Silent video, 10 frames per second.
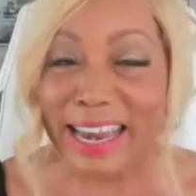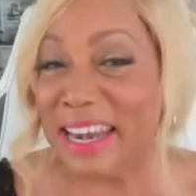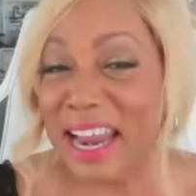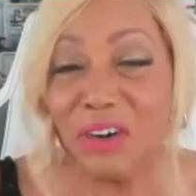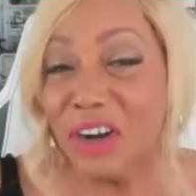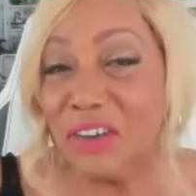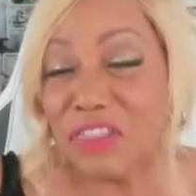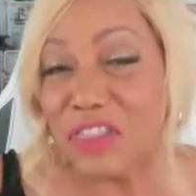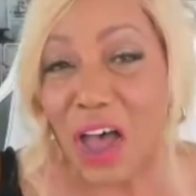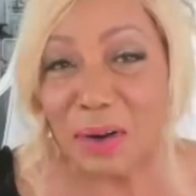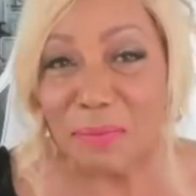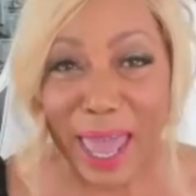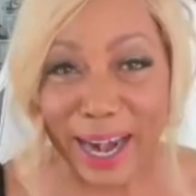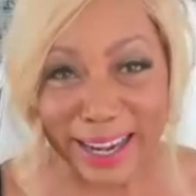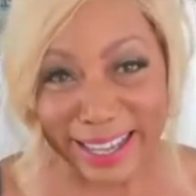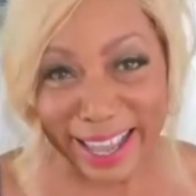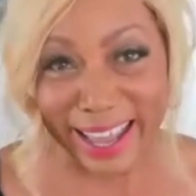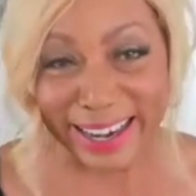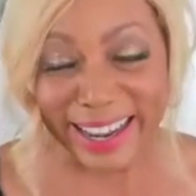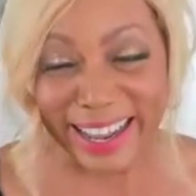never even thought about it
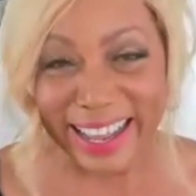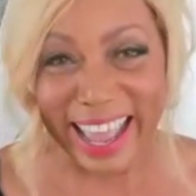again.